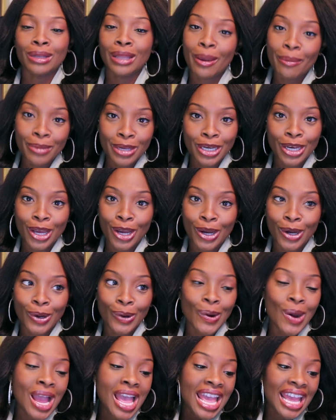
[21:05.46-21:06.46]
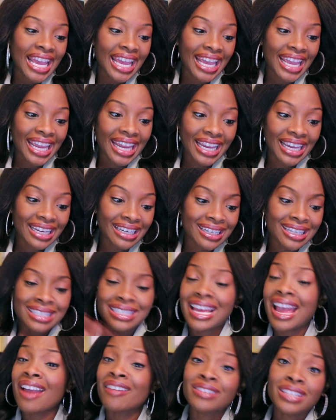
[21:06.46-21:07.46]
let me know and because
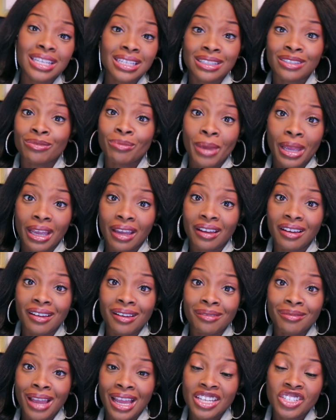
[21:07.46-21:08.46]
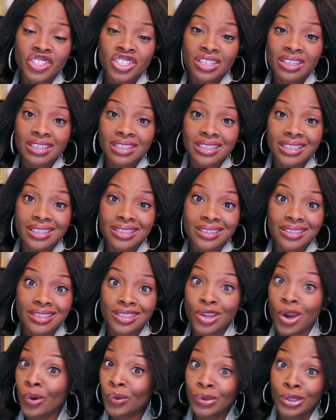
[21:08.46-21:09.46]
I have tons of makeup I just
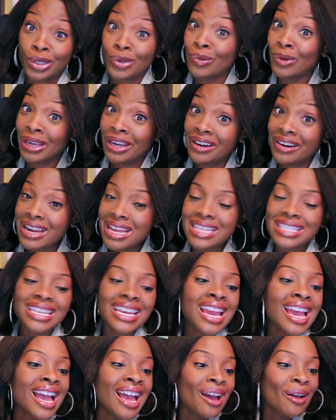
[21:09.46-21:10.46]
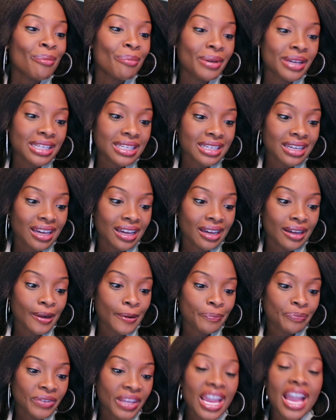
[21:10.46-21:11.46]
don't really wear it but
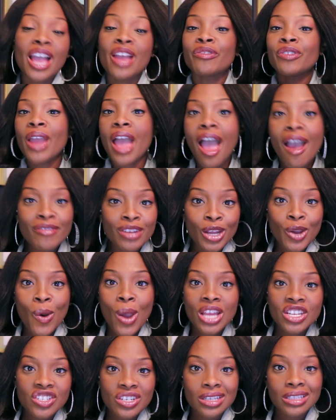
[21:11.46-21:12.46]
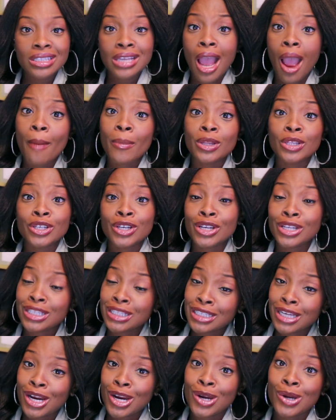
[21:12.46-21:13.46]
um, yeah if you have any questions comments or
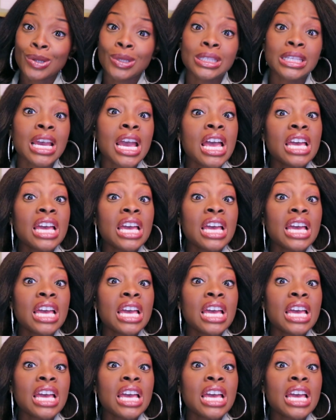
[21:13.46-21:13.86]
concerns